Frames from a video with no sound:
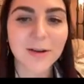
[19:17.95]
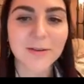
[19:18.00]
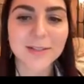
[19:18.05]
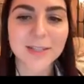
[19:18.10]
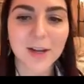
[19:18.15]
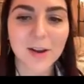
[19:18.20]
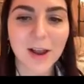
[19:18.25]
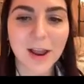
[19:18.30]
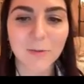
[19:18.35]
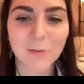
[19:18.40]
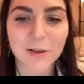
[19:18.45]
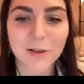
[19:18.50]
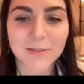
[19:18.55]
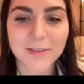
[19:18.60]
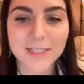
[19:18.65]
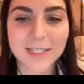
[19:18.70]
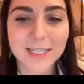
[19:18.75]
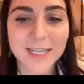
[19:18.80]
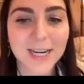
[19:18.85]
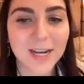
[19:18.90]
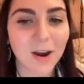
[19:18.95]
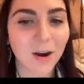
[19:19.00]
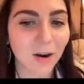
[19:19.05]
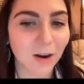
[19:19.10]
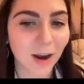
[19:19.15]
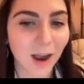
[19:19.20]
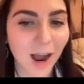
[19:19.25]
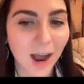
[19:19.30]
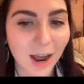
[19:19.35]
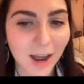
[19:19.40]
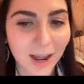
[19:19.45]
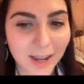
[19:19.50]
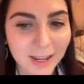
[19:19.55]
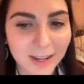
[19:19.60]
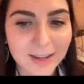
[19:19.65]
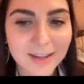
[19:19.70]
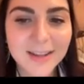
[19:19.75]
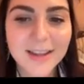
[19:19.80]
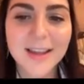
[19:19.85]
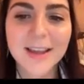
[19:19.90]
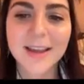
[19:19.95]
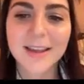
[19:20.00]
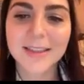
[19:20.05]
I was like, okay, well, if it's TRI,